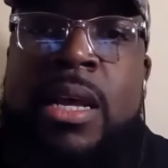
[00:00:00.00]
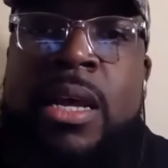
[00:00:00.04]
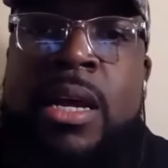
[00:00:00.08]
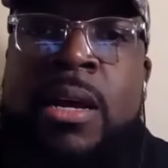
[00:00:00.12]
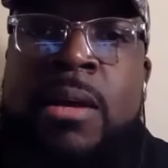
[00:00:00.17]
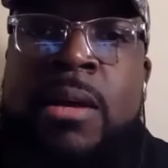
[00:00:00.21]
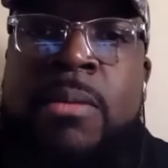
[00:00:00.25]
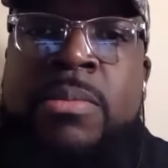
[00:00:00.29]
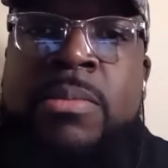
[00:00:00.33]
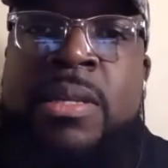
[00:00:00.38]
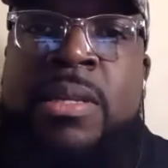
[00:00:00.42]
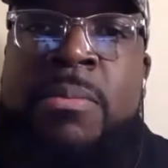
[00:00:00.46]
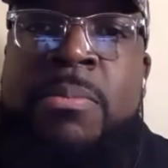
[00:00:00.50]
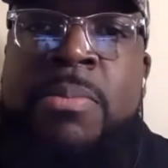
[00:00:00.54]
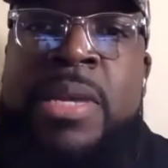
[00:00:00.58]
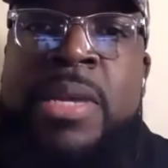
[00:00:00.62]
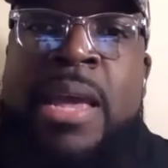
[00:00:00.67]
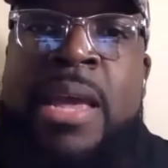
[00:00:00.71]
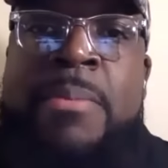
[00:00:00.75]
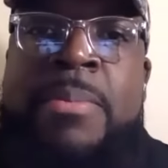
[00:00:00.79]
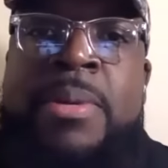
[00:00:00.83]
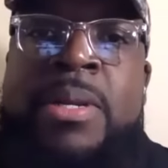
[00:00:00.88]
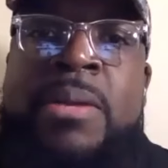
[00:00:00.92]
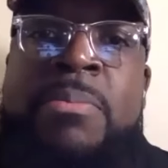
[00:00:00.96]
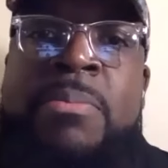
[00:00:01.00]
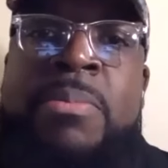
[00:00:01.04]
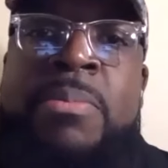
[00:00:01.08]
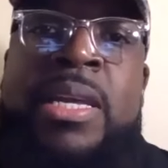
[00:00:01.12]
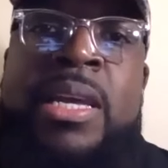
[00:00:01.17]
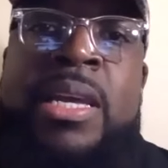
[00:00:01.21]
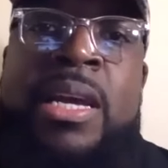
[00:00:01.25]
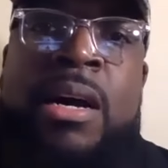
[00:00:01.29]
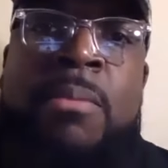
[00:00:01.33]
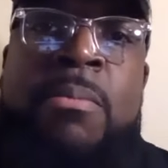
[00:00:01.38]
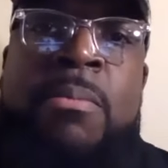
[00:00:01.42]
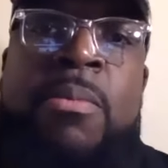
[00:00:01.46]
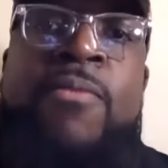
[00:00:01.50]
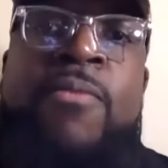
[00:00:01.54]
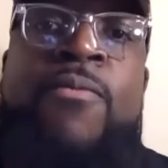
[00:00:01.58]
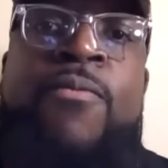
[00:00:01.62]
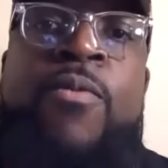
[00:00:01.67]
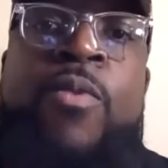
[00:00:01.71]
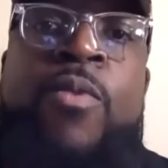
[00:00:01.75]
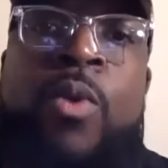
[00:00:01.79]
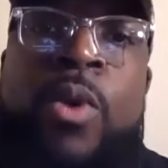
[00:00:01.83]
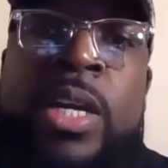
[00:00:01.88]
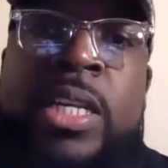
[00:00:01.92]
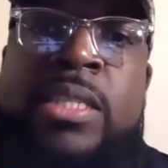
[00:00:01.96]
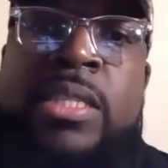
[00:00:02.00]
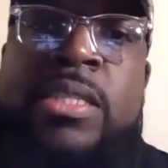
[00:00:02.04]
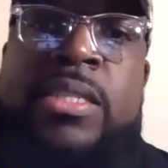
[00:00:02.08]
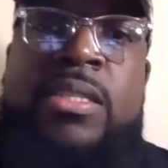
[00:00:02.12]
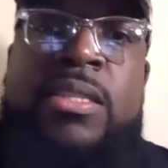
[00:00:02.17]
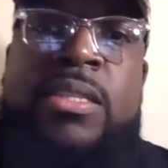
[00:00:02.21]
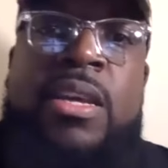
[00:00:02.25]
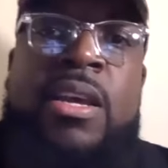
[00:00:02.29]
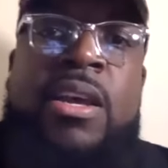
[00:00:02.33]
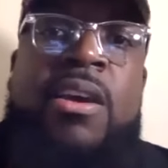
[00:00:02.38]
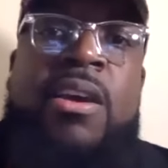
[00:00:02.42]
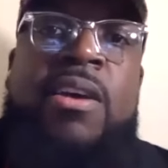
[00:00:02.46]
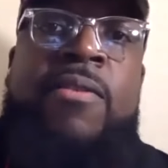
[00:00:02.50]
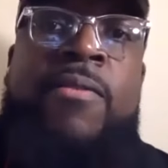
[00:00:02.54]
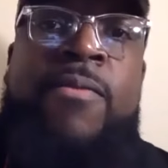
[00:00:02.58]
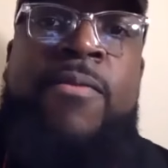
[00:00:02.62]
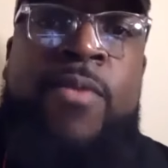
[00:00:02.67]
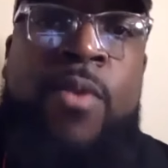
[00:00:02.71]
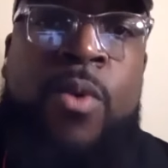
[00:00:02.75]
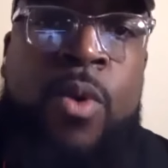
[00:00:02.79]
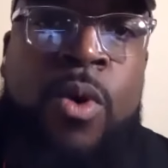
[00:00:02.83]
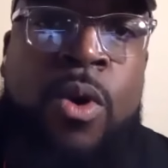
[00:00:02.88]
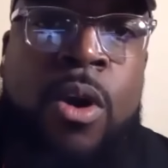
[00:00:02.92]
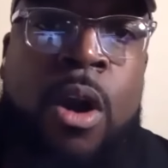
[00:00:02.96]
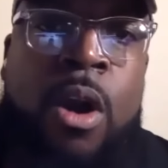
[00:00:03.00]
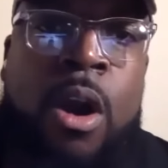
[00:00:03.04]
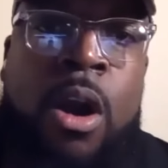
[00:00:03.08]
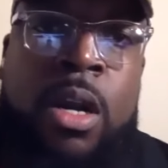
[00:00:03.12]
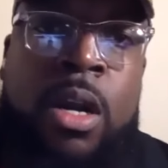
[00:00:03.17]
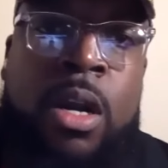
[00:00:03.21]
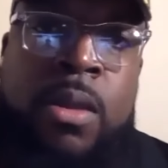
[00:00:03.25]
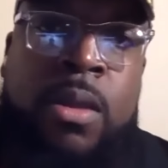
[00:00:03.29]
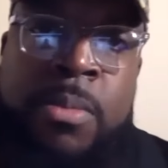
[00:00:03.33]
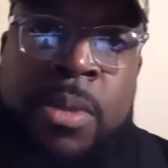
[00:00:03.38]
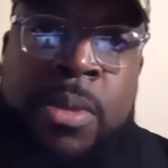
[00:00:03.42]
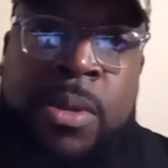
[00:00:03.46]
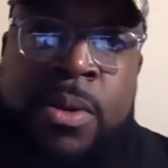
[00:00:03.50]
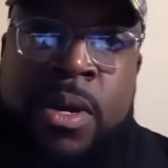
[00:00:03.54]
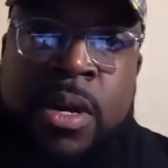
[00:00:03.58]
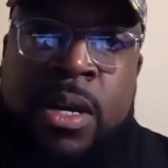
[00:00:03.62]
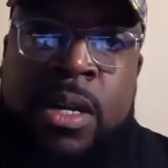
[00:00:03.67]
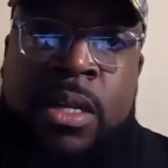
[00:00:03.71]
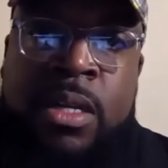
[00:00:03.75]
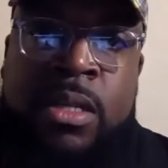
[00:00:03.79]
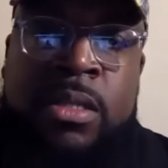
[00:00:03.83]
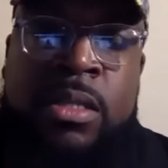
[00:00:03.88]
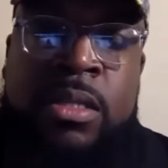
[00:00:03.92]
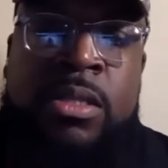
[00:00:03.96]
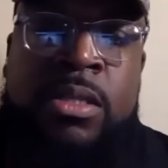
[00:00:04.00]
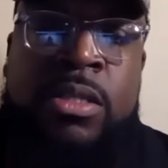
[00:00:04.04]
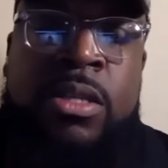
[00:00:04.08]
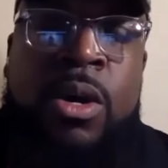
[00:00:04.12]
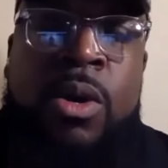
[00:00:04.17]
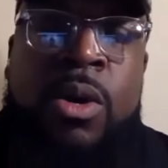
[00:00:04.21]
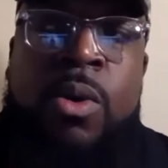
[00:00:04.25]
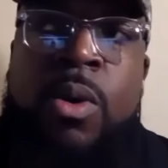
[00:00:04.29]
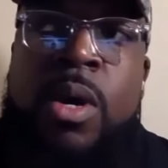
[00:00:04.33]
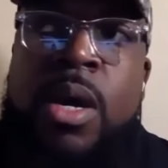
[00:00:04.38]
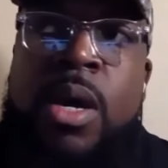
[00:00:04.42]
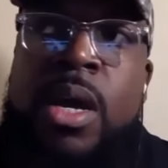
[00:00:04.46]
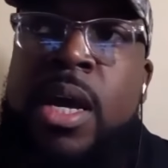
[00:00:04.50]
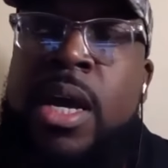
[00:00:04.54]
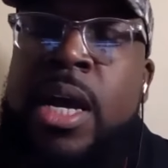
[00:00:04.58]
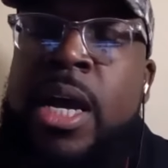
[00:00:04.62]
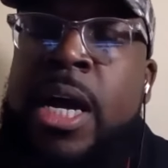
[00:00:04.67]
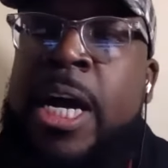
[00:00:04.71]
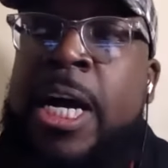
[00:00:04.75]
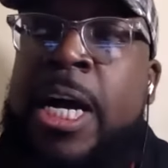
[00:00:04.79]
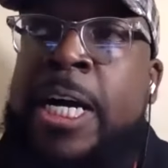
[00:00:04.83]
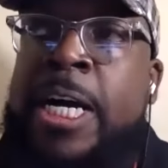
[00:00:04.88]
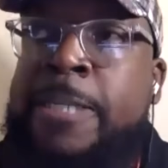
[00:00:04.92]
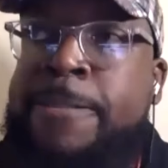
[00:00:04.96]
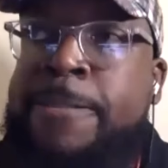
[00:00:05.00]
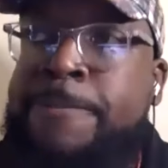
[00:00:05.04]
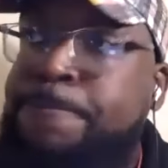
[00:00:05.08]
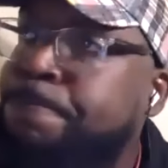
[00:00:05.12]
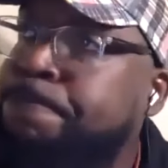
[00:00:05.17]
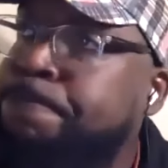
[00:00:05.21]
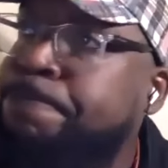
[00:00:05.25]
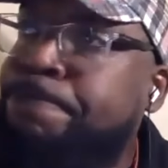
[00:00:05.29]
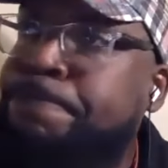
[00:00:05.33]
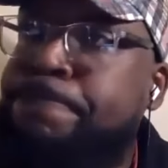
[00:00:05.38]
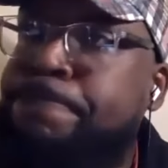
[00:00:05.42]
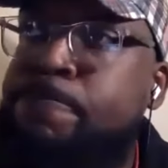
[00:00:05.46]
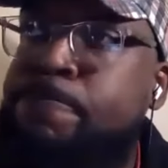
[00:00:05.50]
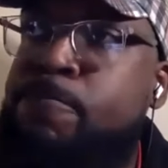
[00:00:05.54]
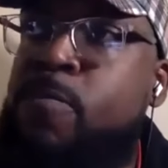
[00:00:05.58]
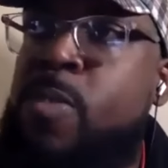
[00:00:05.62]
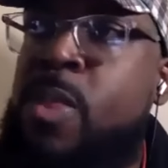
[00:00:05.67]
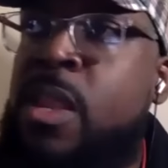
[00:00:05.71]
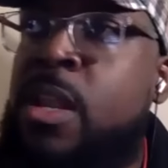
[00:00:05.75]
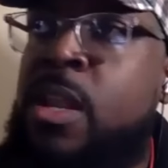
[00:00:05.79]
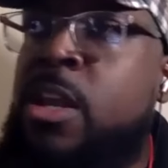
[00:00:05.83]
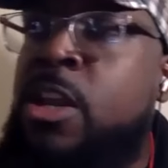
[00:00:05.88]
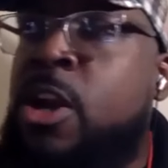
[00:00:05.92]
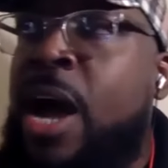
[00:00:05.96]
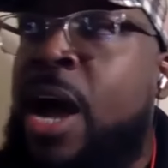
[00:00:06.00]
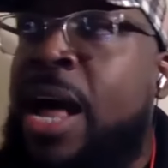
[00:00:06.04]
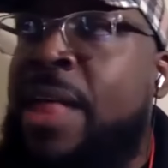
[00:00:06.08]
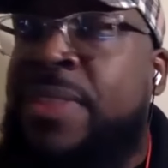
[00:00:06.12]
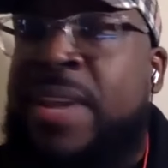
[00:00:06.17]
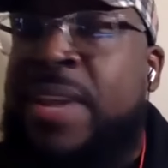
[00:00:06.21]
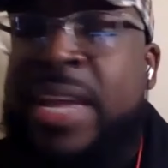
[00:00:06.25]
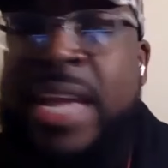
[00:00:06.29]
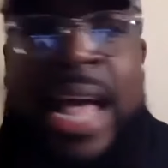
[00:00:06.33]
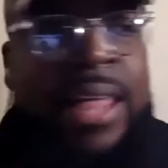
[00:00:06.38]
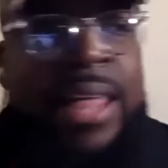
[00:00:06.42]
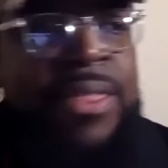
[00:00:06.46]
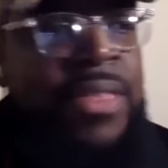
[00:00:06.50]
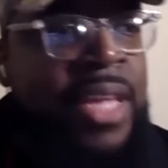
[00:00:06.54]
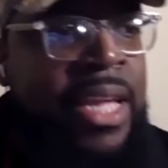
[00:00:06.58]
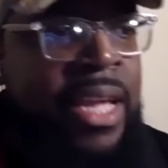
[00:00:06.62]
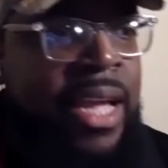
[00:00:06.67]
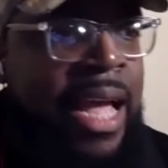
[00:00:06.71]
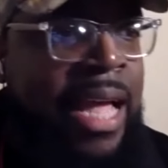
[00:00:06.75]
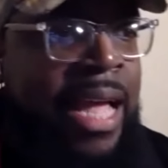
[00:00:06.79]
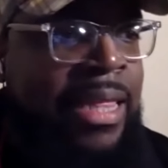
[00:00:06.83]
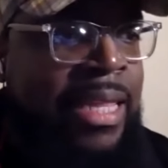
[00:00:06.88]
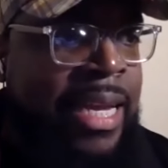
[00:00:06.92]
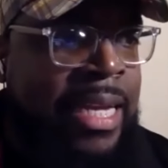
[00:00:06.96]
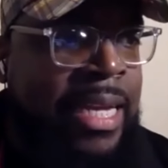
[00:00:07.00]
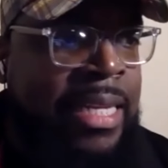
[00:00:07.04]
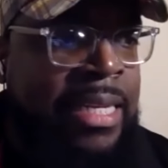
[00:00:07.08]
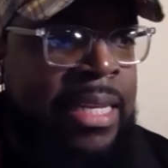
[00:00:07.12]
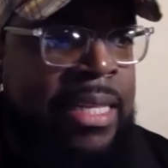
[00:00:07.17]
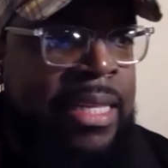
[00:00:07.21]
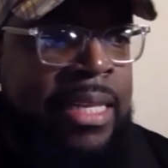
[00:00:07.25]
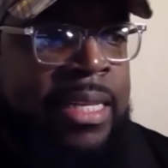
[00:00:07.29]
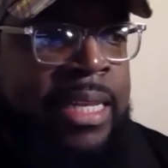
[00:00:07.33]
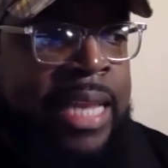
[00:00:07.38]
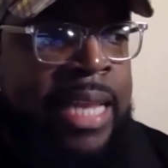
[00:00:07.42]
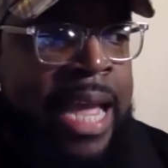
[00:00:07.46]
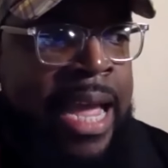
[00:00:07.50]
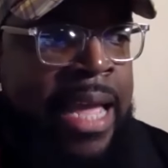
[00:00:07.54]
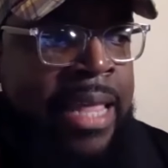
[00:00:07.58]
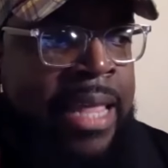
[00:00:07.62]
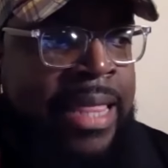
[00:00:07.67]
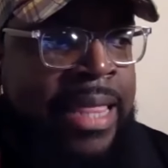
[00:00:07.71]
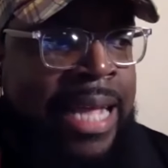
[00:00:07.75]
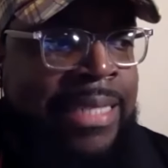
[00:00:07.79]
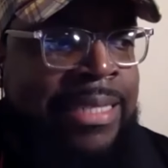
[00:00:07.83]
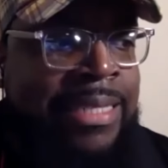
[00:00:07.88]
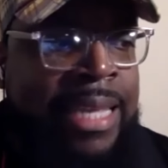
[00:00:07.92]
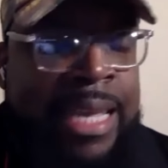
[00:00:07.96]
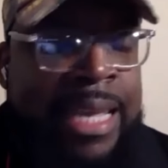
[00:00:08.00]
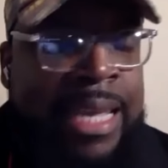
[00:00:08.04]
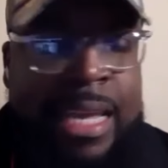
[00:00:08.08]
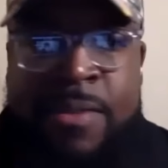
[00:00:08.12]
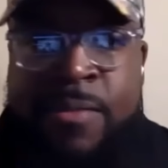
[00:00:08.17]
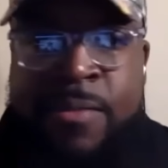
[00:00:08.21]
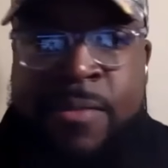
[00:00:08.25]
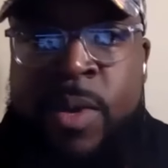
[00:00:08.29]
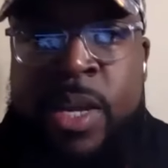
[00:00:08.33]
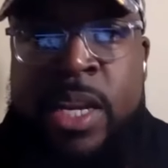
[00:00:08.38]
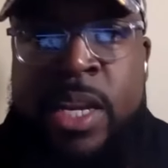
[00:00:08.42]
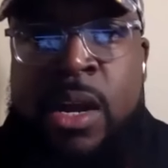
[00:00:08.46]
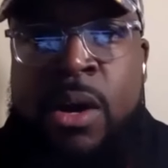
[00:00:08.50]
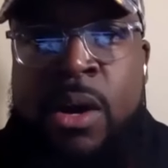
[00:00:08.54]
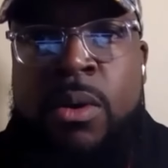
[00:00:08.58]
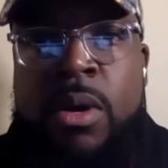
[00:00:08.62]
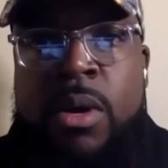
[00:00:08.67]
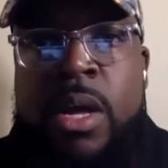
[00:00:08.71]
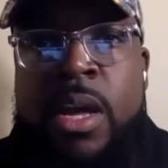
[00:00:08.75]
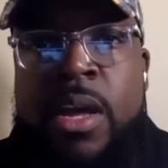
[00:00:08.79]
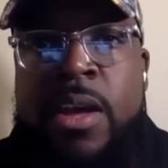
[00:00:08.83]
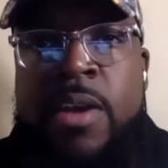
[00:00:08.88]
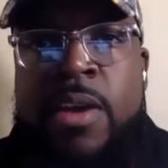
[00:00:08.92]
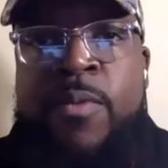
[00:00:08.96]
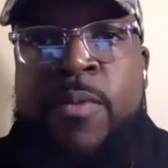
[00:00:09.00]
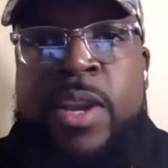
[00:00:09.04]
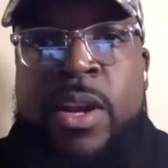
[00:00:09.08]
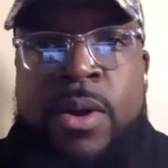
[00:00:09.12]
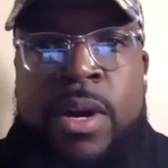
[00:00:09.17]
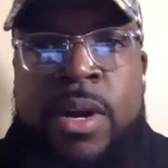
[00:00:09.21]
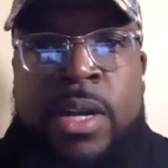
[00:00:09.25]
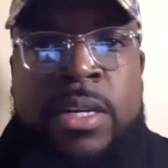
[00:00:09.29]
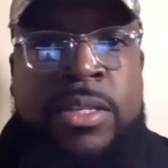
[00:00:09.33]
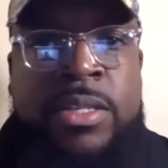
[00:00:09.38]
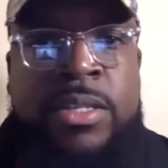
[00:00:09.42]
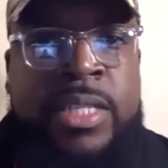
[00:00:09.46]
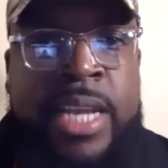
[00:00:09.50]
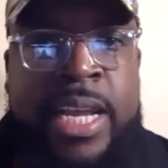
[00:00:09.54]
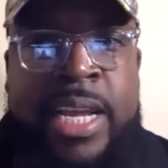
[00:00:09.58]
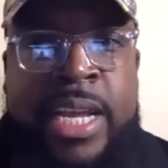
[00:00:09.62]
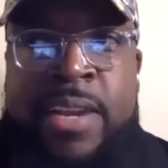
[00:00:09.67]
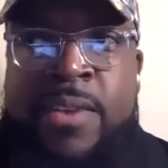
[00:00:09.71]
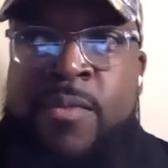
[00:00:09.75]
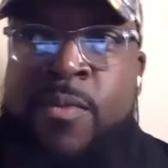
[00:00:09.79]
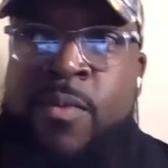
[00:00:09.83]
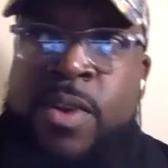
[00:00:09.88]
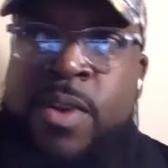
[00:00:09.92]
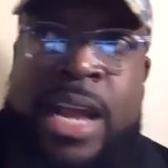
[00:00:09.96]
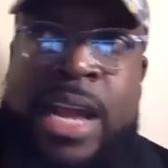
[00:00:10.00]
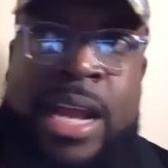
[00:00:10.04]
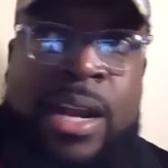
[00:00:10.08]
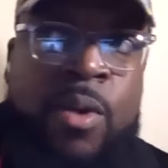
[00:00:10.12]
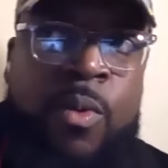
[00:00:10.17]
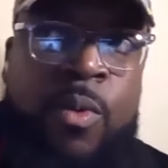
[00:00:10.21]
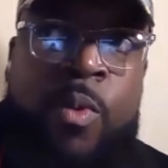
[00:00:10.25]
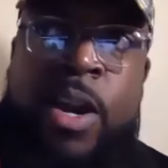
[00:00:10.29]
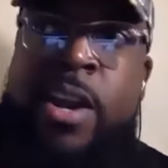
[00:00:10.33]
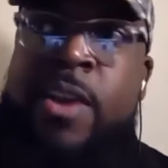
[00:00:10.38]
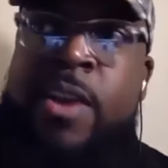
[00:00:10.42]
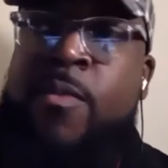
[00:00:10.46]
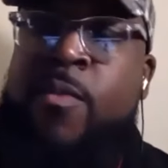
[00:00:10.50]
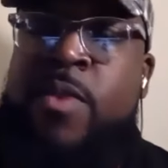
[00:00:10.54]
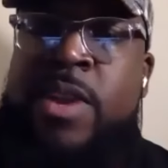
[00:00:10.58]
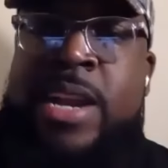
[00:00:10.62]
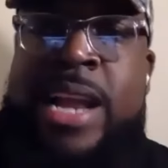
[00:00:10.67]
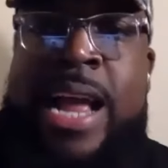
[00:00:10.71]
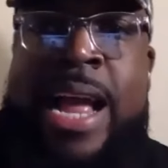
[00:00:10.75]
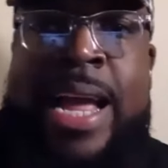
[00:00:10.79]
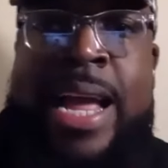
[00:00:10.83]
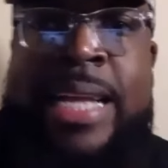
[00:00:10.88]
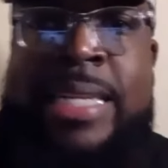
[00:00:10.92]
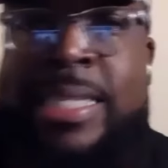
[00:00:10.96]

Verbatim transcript: um, to be mm. able to become a voice for our communities. And so, um, you know i think i think at the end of the day that's key if we don't if we don't understand if we're not aware if we're not